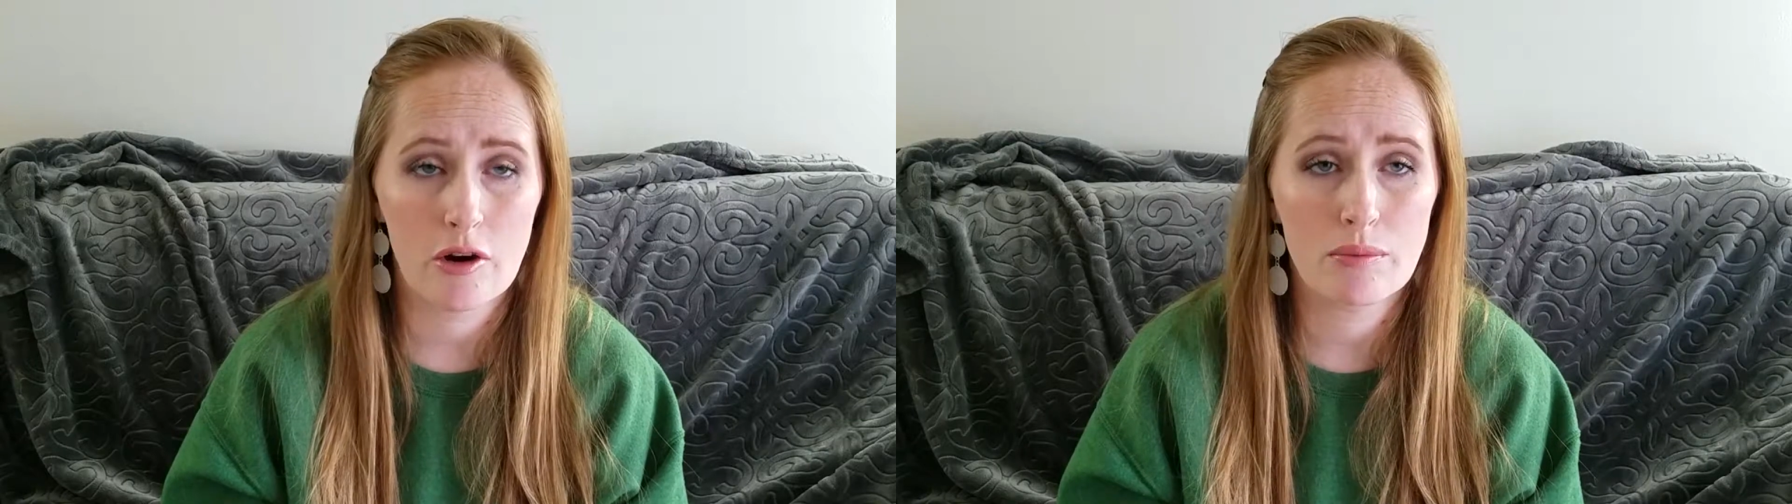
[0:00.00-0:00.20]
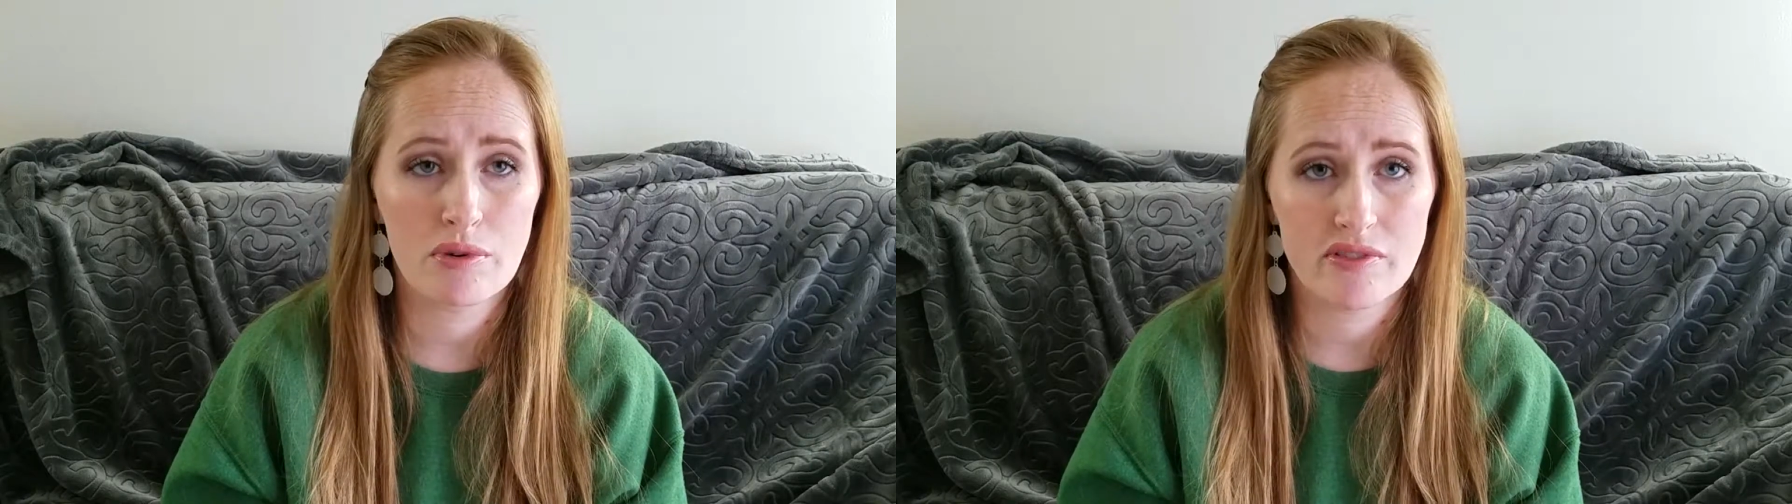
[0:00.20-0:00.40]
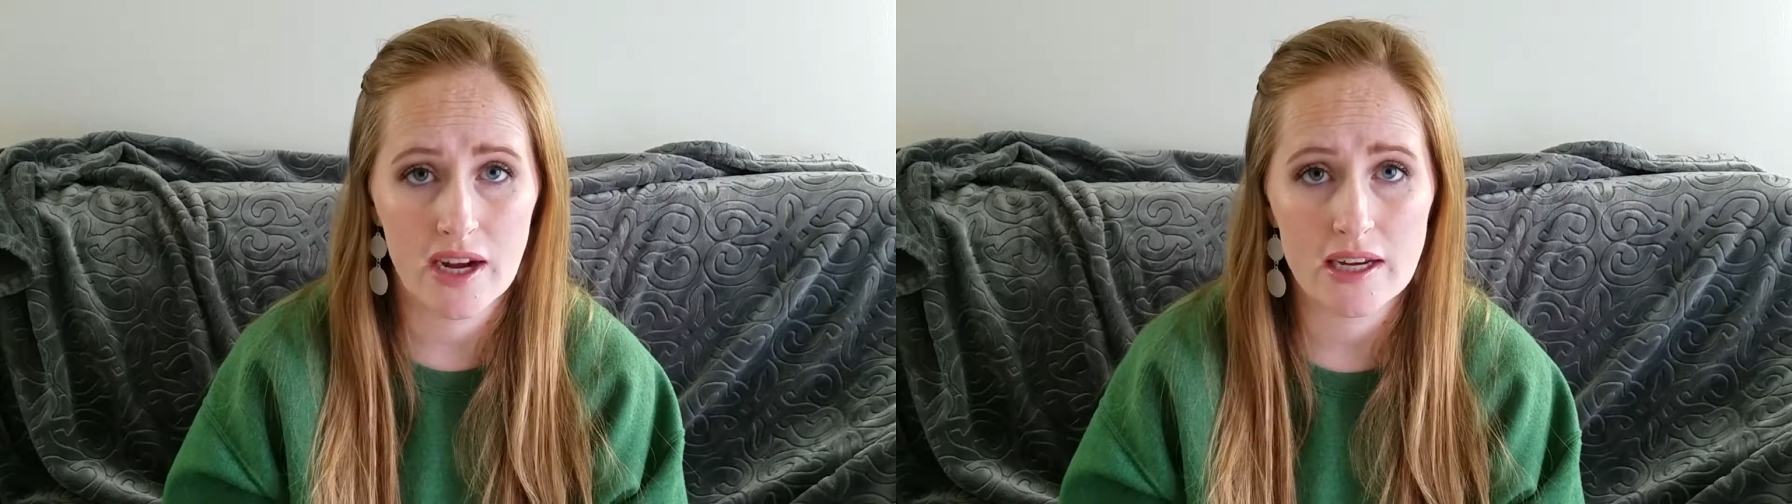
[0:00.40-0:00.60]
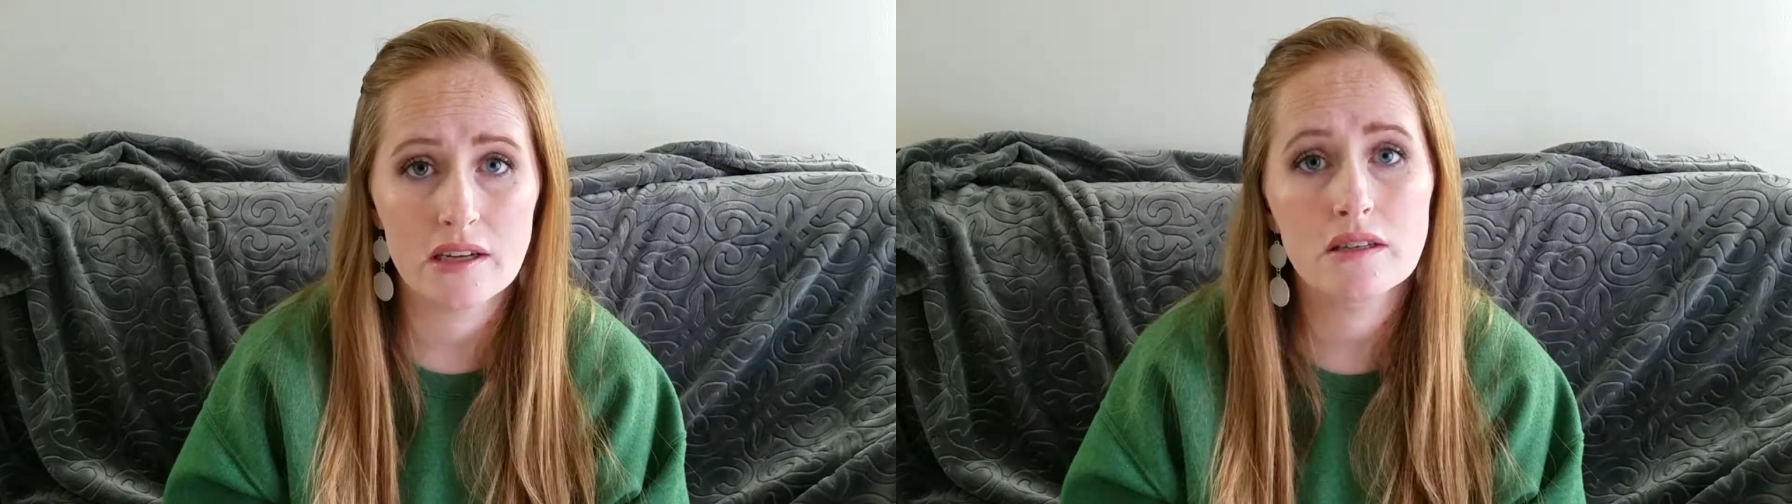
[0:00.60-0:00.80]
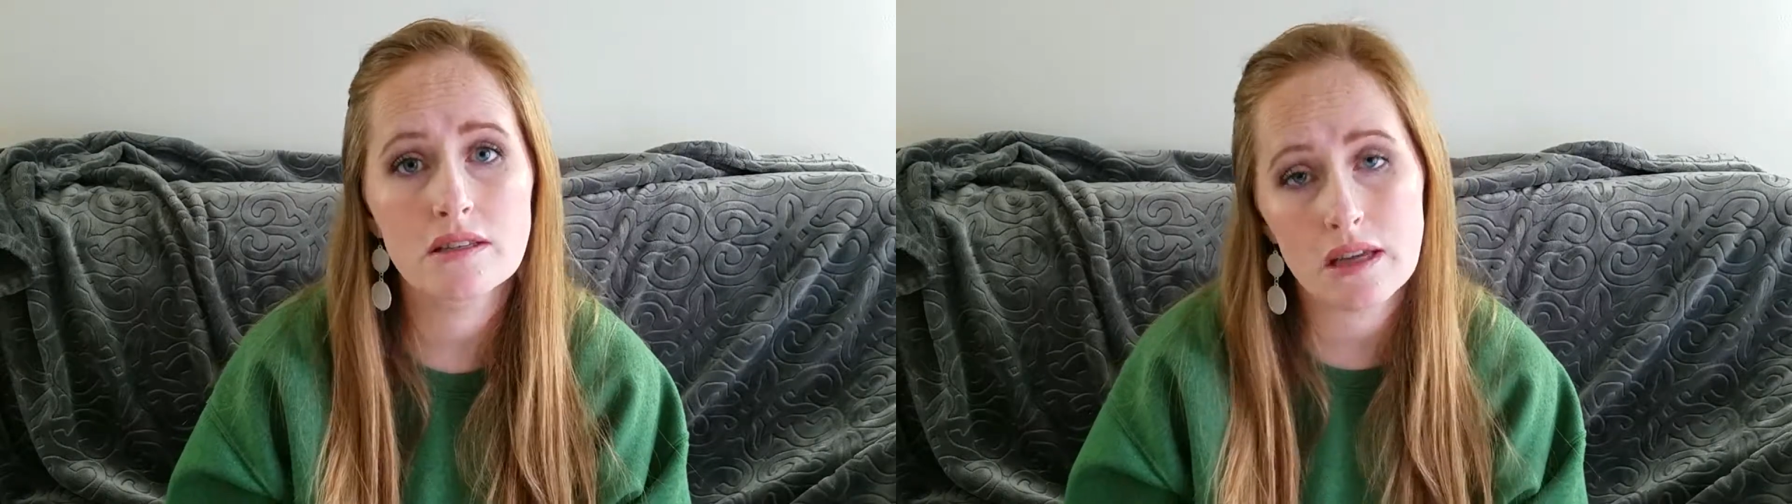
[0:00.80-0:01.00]
and provide
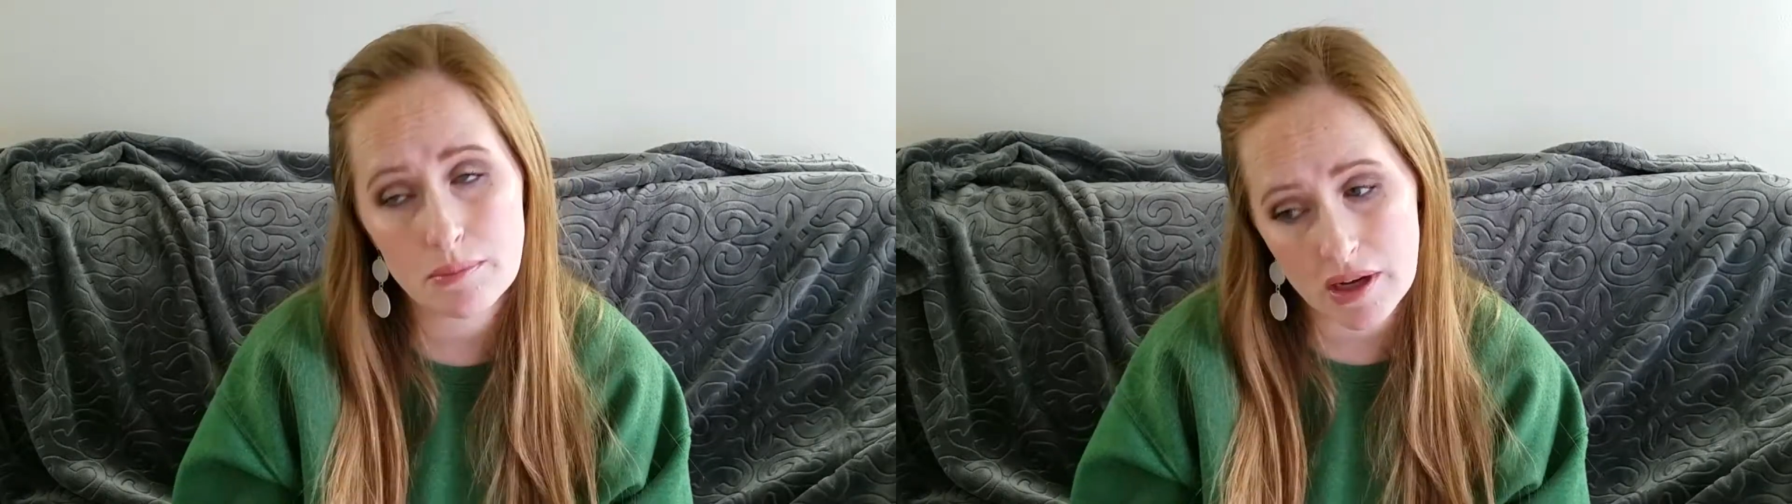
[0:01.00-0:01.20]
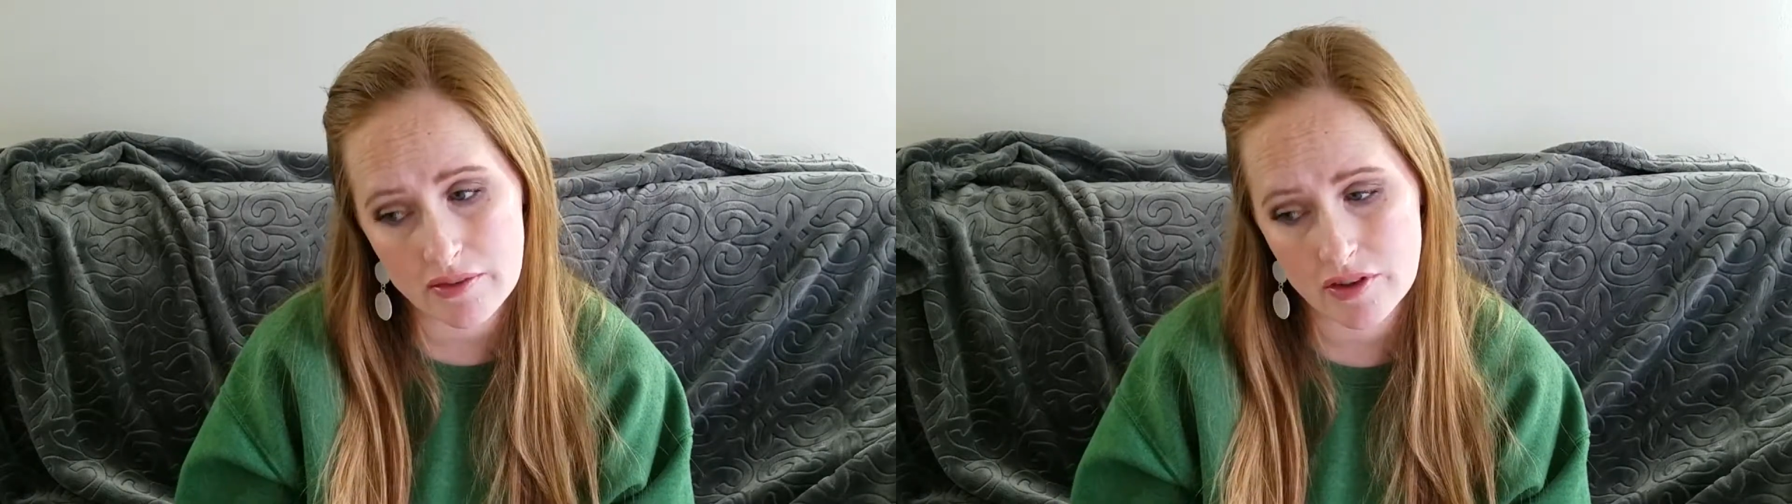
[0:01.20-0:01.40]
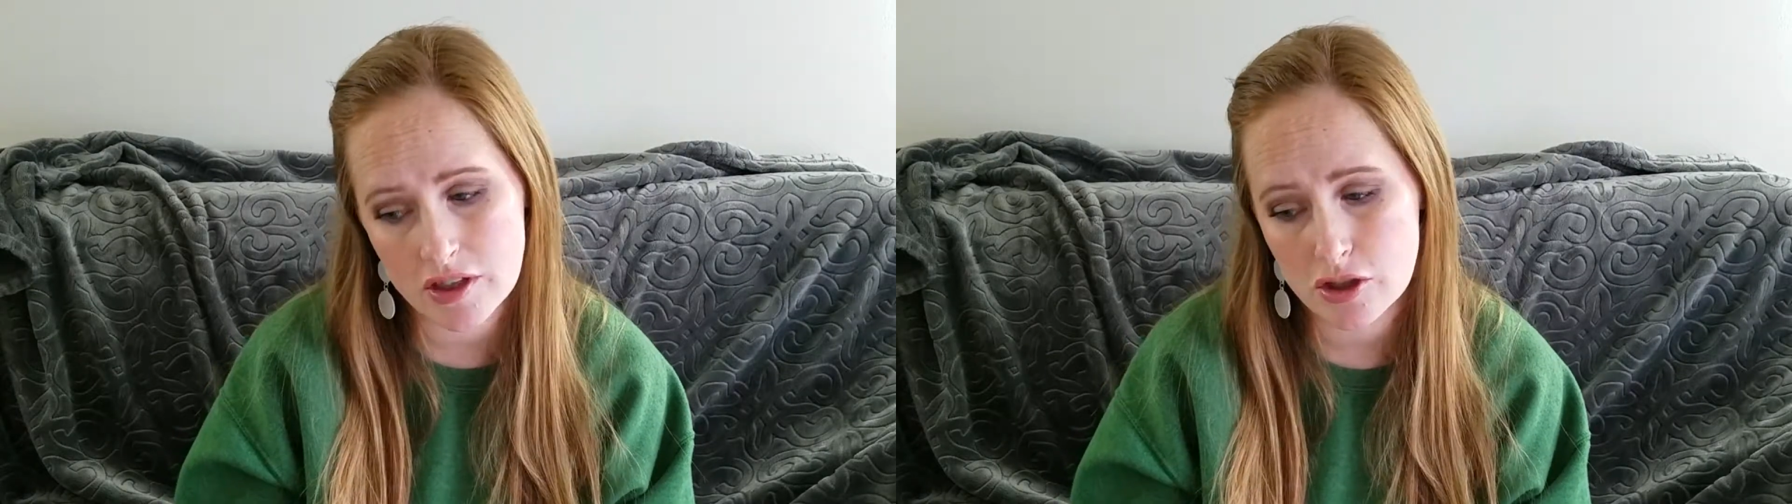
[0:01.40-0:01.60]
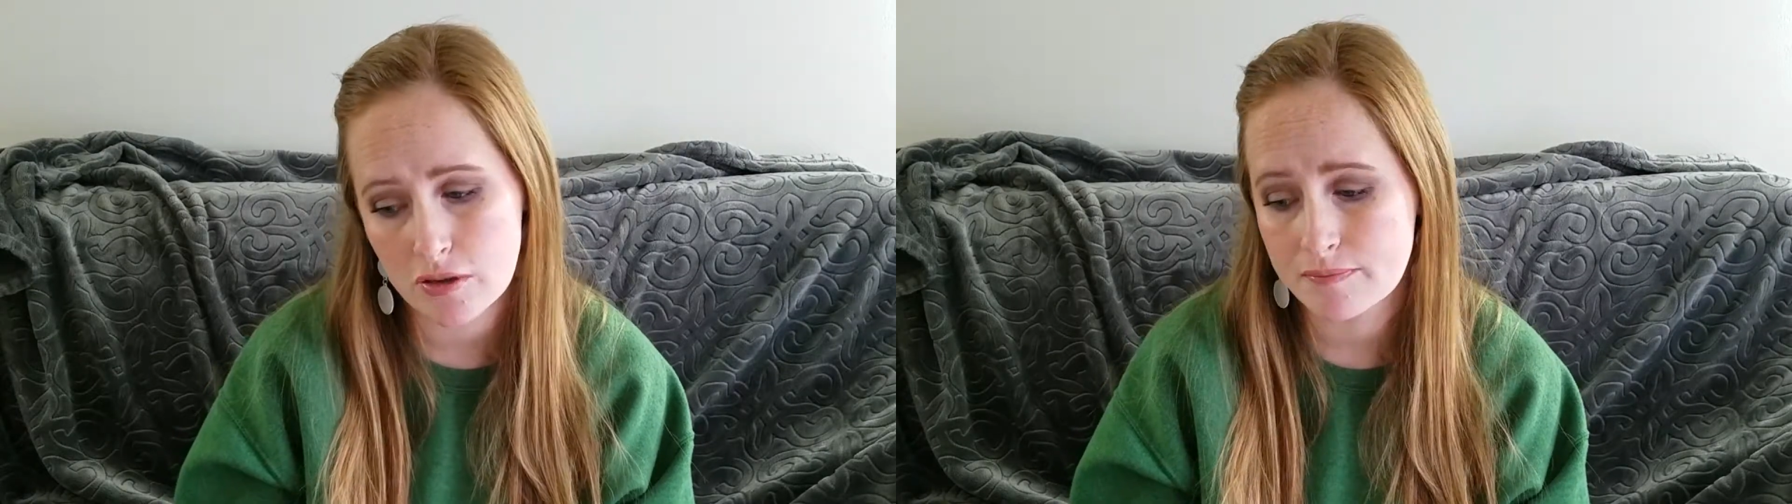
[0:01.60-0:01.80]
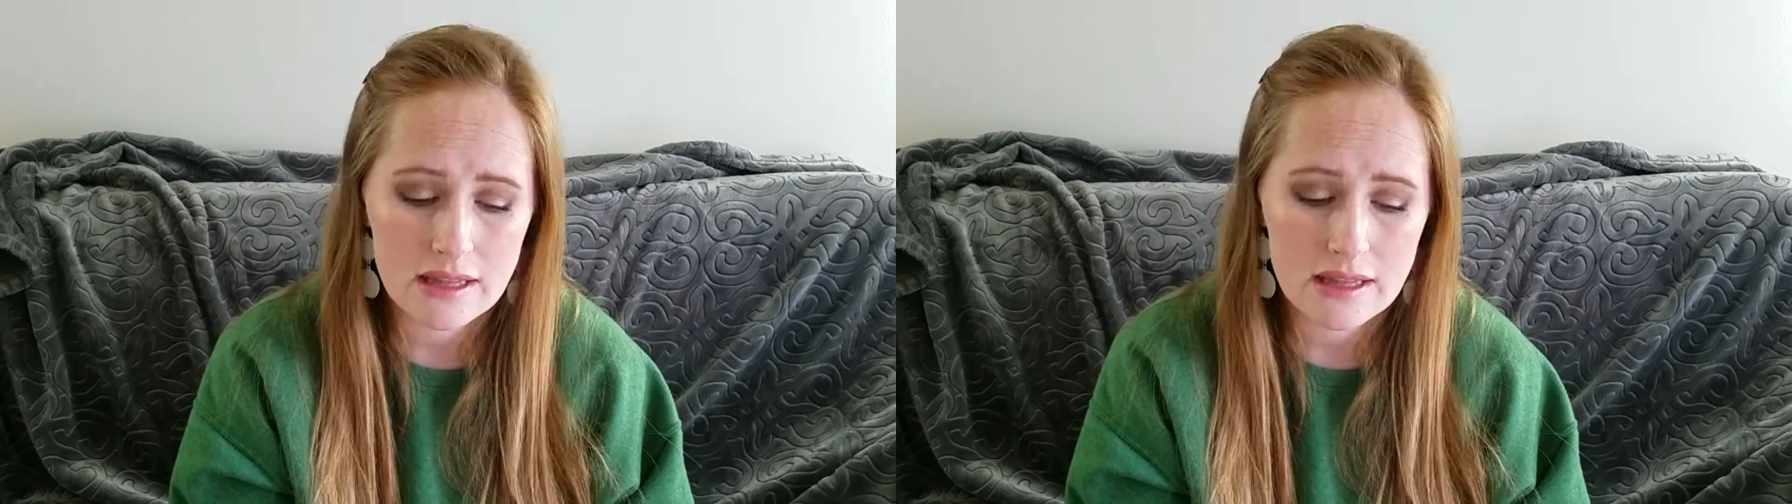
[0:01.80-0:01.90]
some coverage.